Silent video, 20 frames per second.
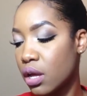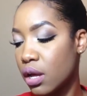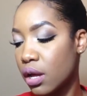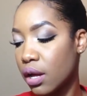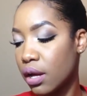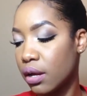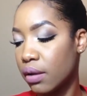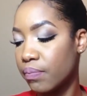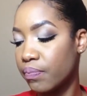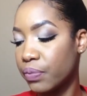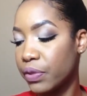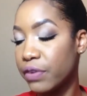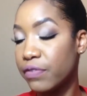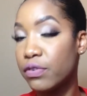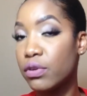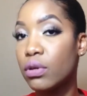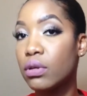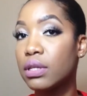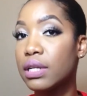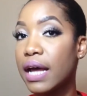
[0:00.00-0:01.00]
If
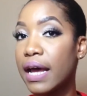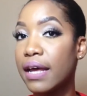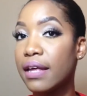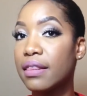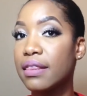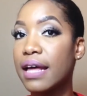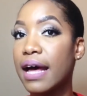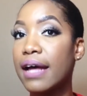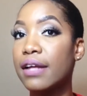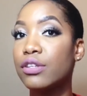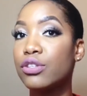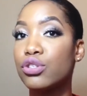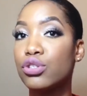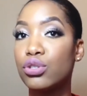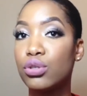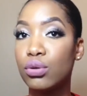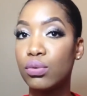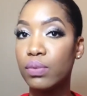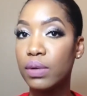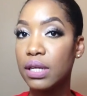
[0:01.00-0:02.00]
you like that
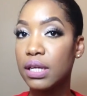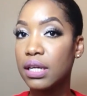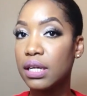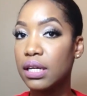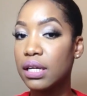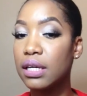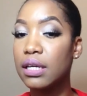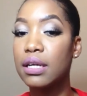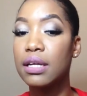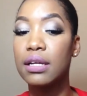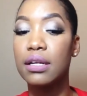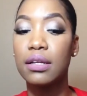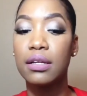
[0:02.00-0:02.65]
dewy,